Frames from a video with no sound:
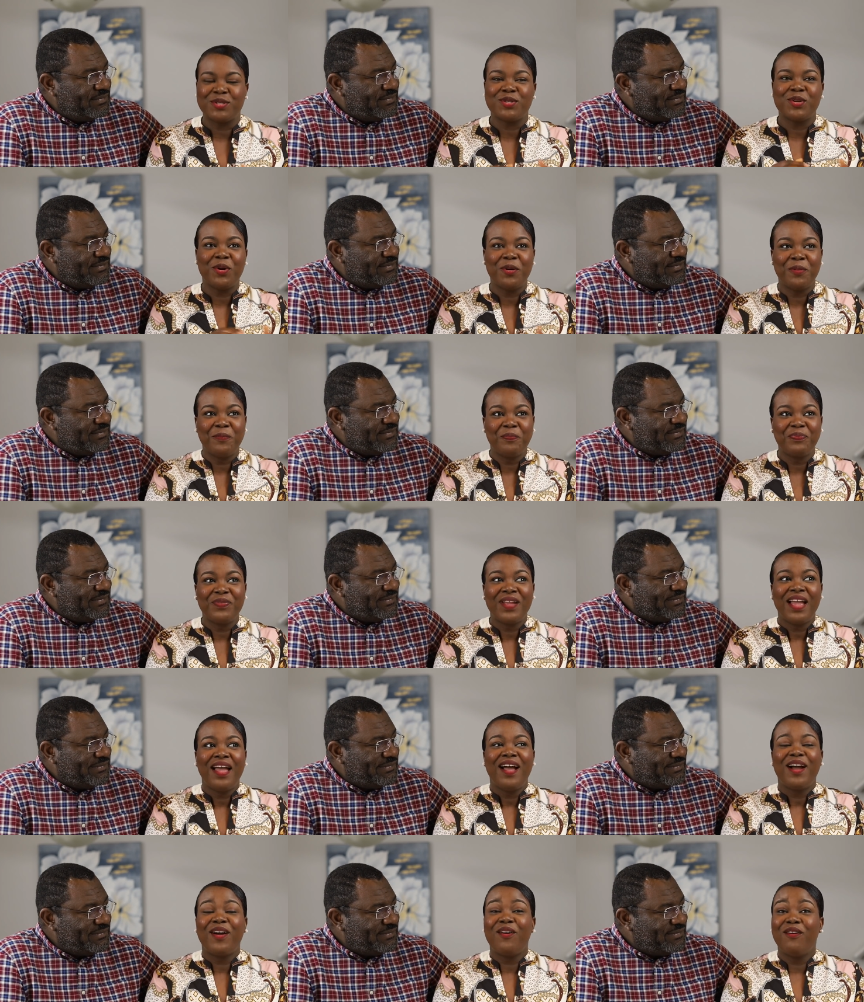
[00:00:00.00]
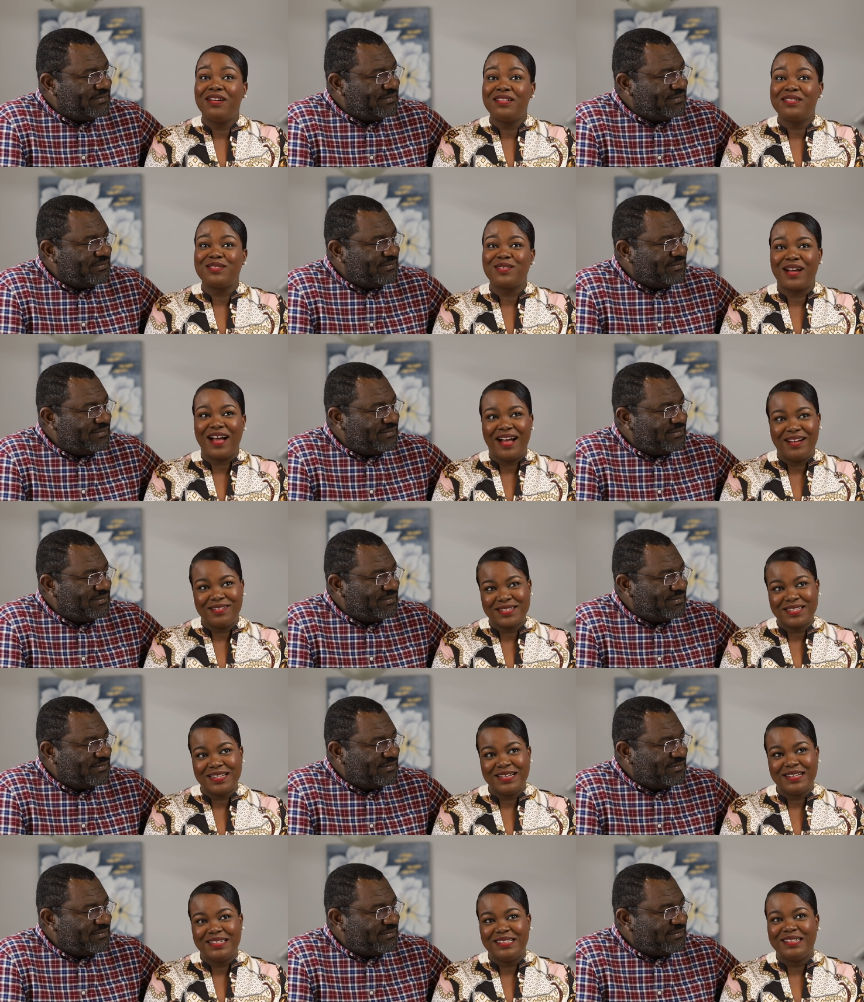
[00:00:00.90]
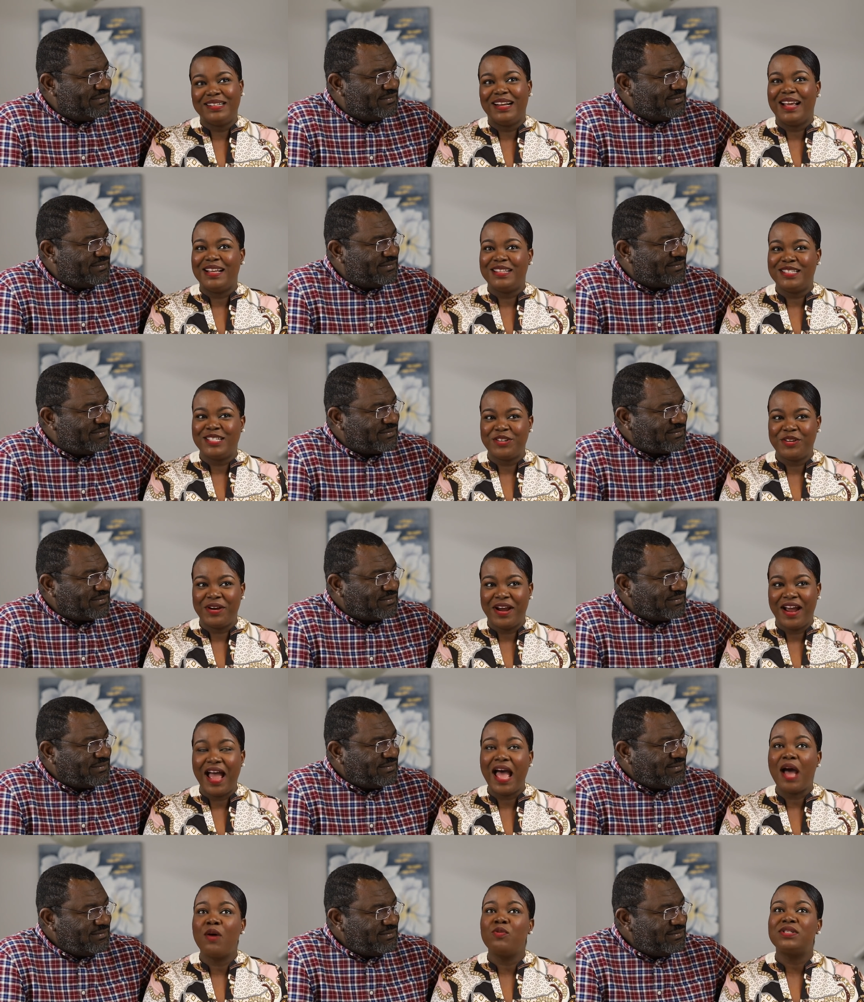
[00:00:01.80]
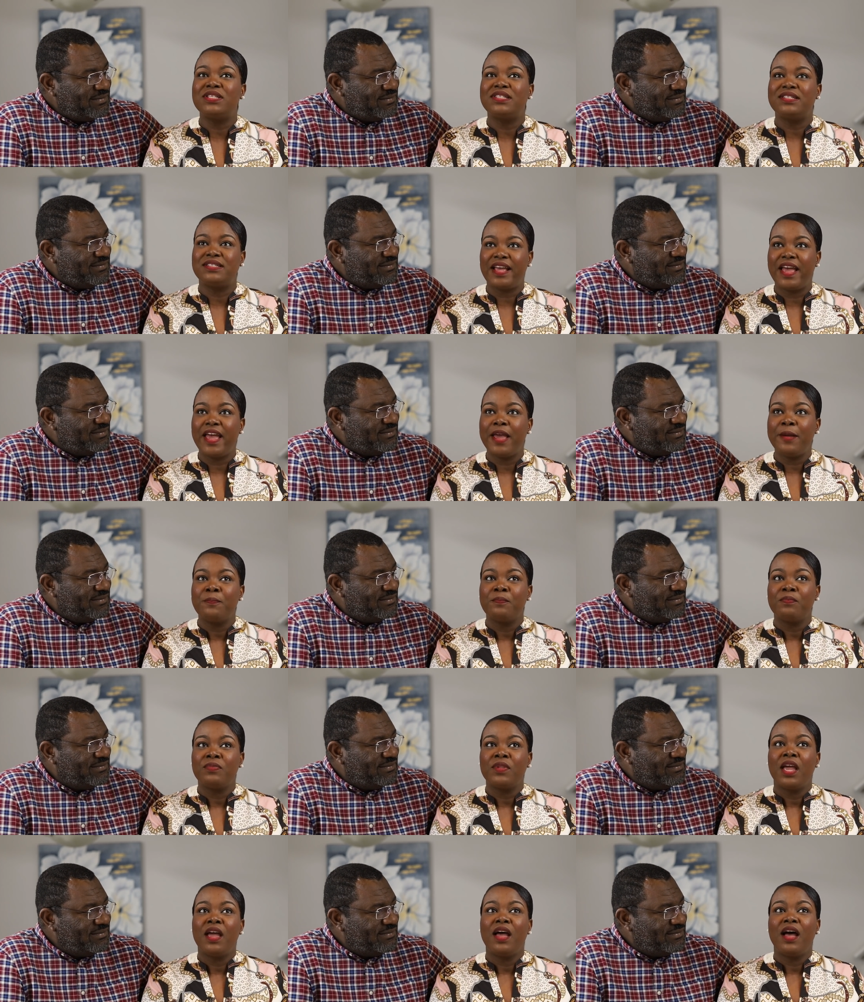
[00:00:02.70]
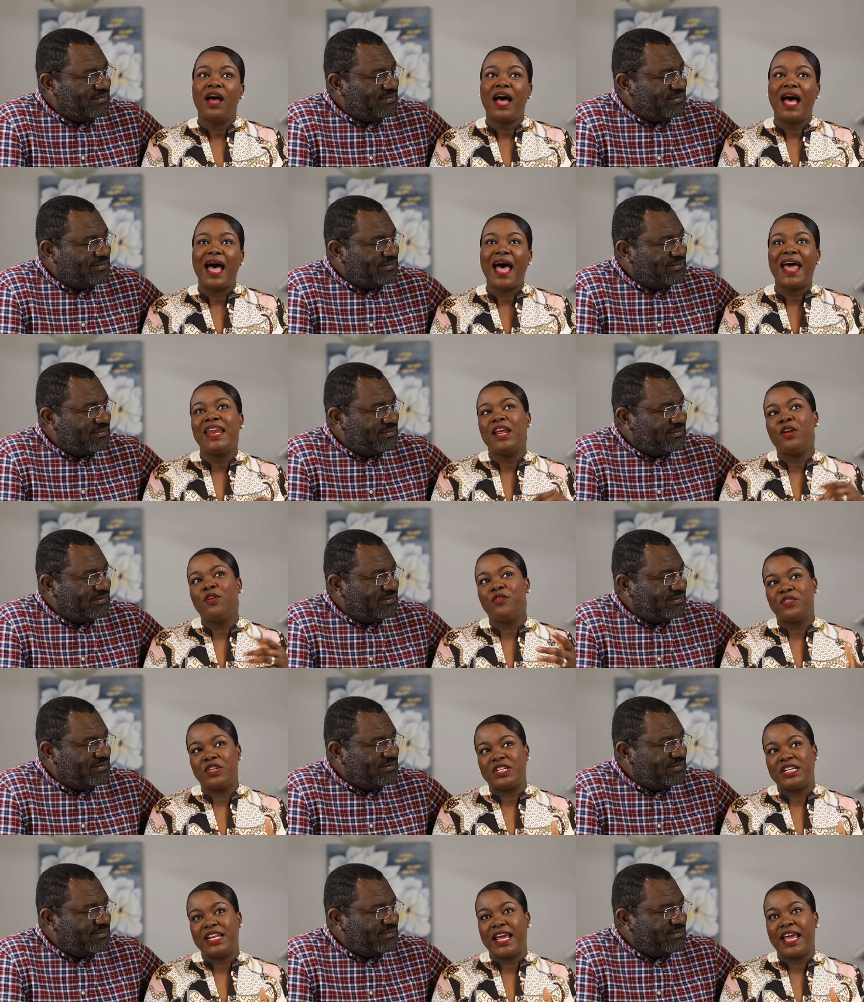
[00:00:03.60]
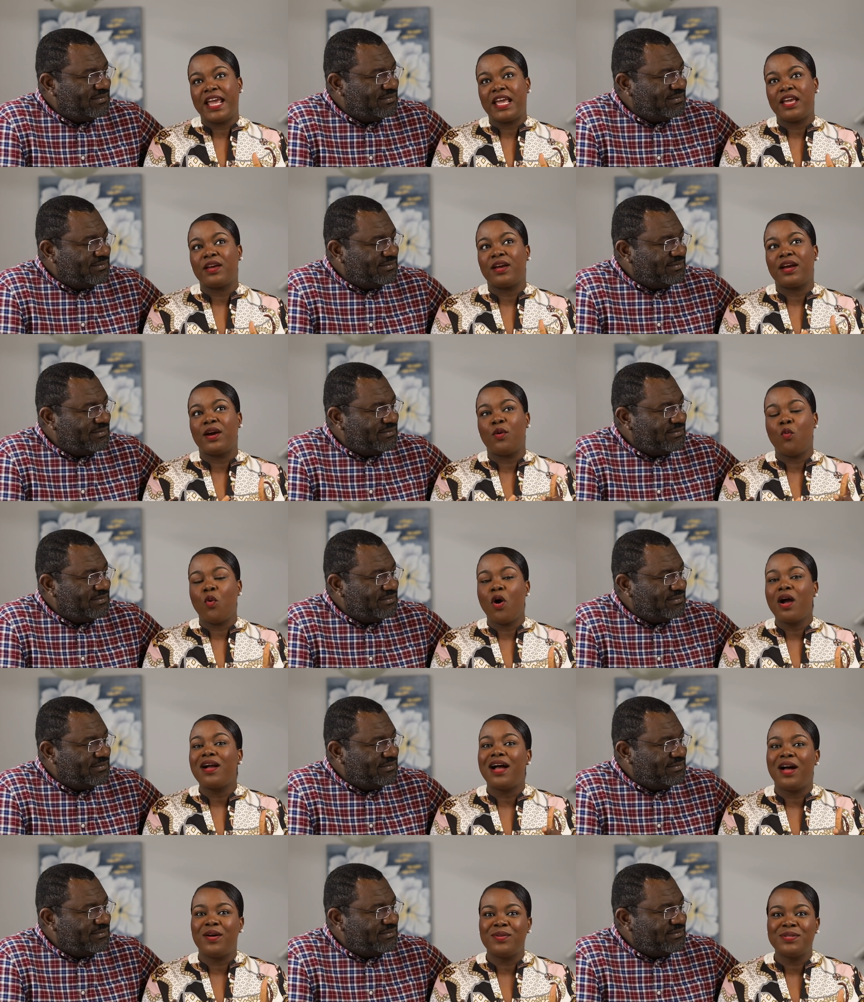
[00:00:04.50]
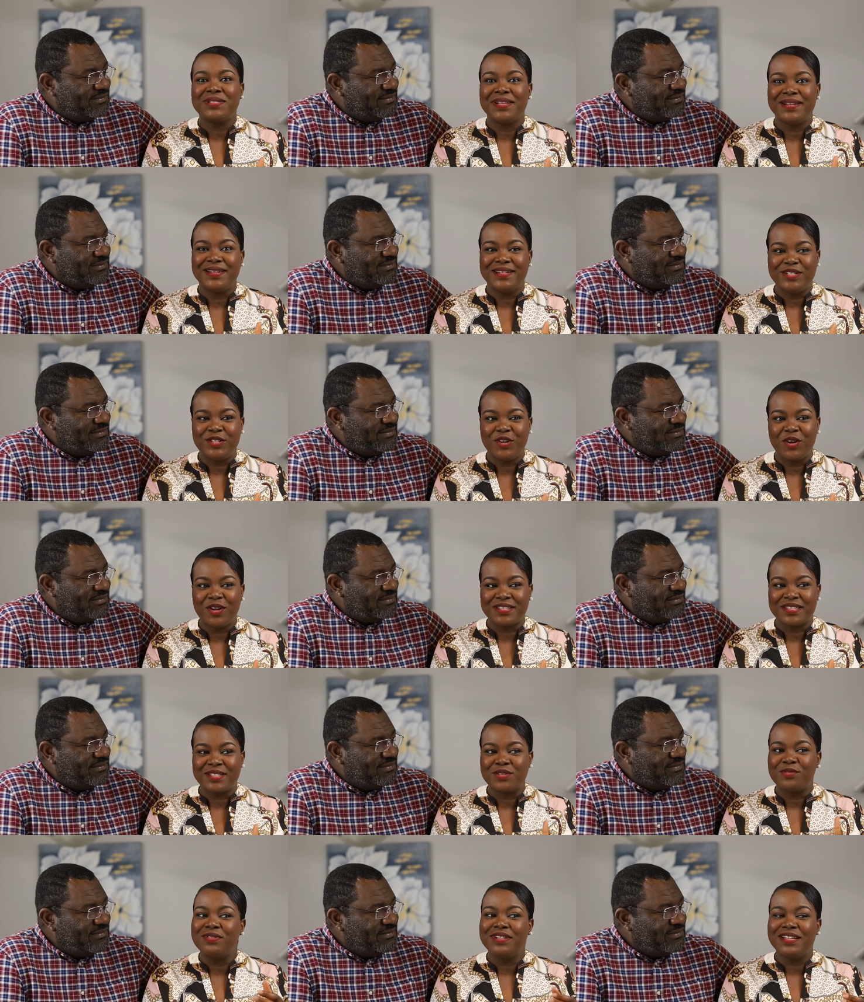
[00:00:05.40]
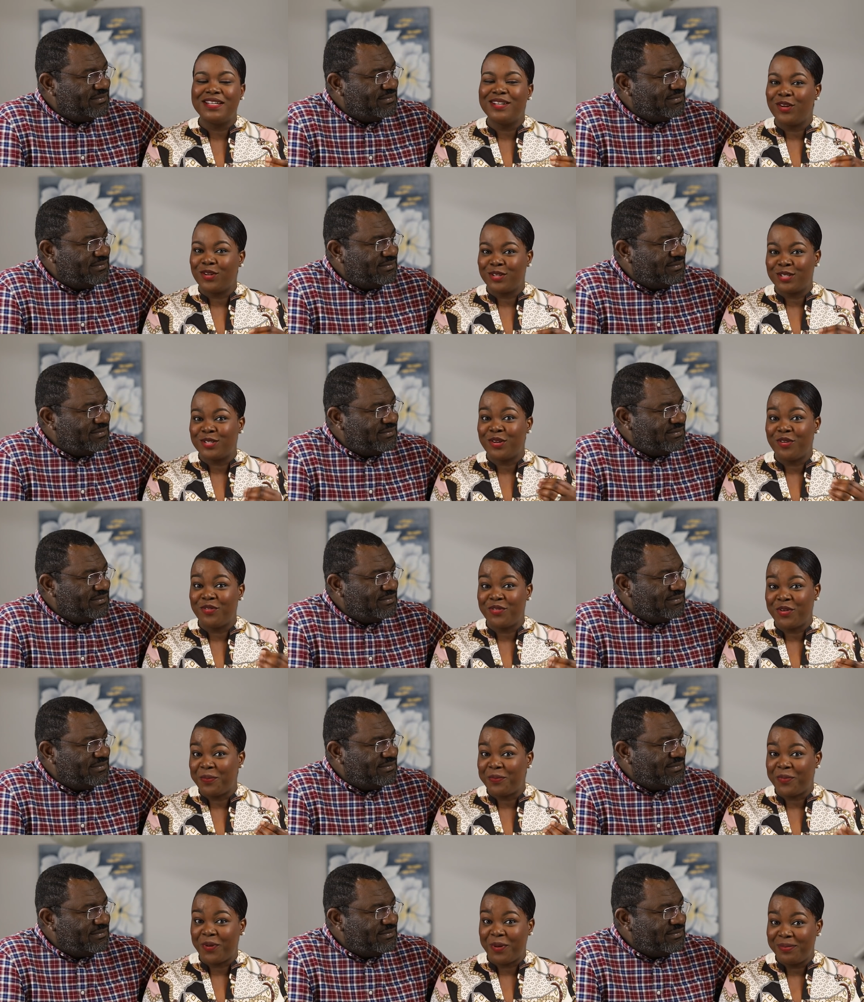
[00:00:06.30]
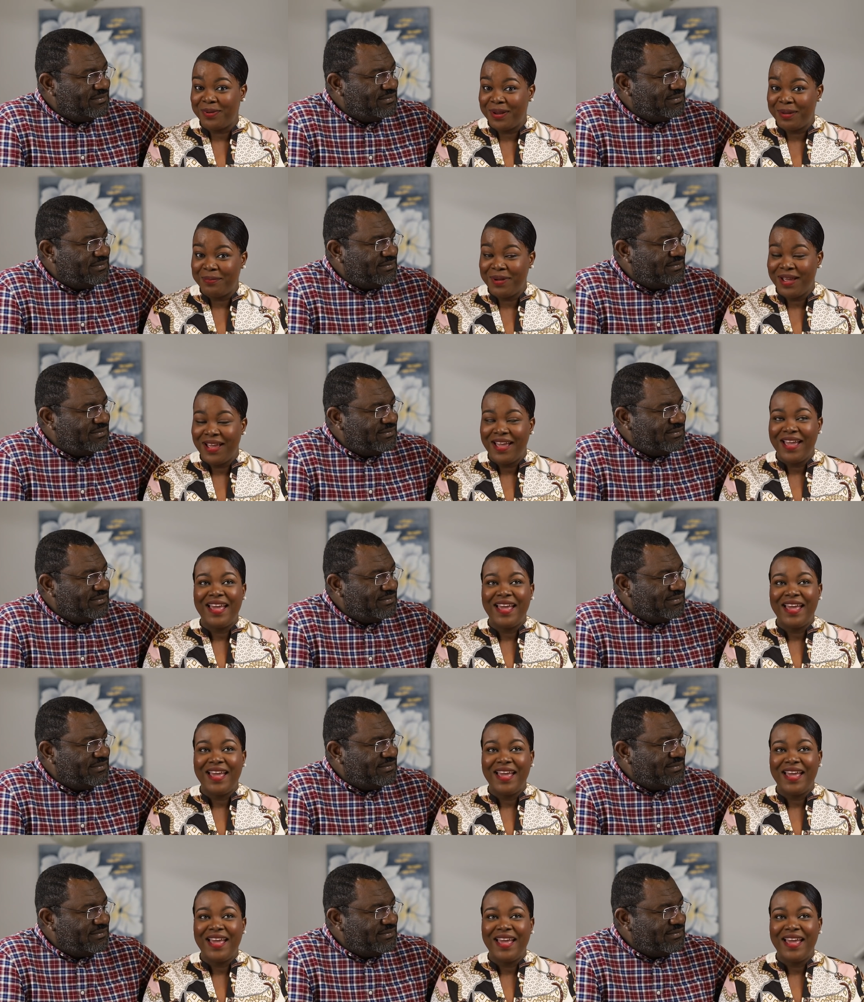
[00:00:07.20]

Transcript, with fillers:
Speaker 1: So going to counseling in Nigeria, I would say, at the end of the day, what counseling does is really not solve your problem.